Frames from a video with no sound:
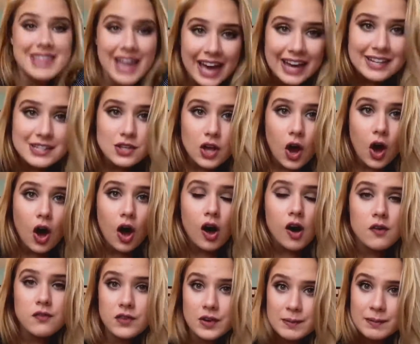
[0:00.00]
That is all
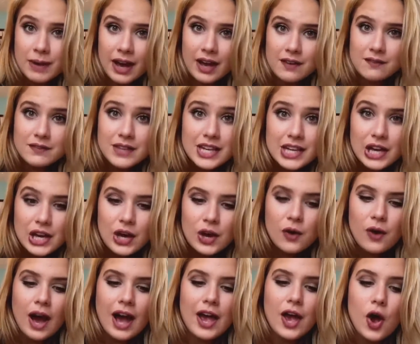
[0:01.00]
for my video.
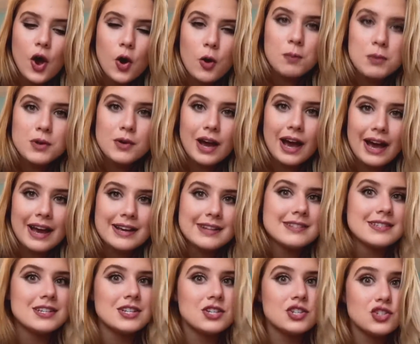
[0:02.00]
I hope you guys
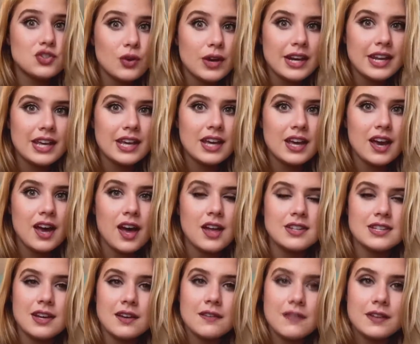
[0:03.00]
enjoyed it.
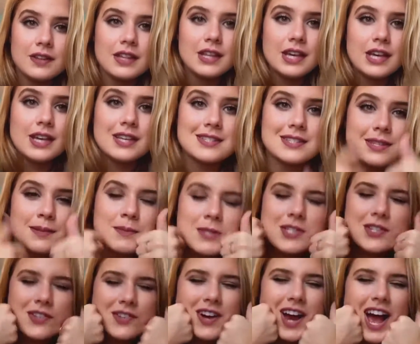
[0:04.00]
Definitely
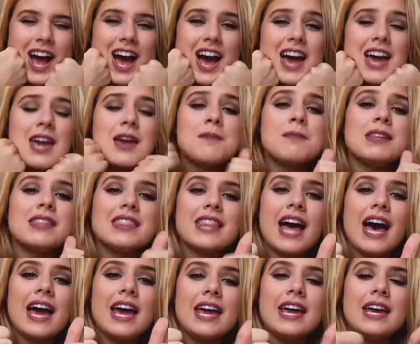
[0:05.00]
subscribe,
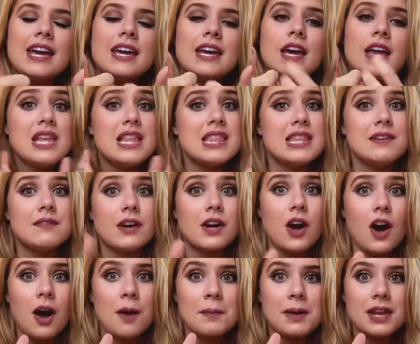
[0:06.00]
like, leave a
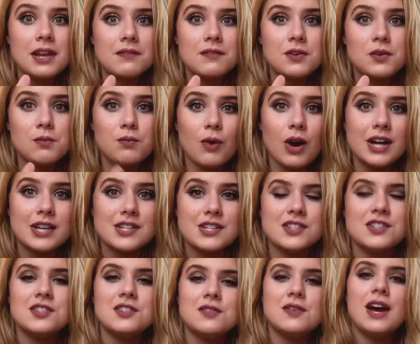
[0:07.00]
comment if you want
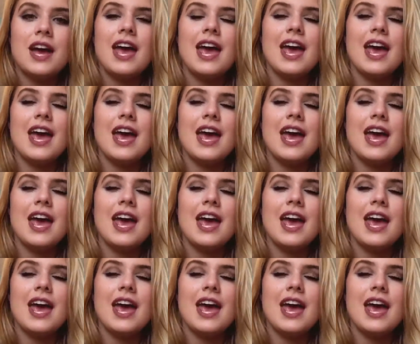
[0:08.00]
to,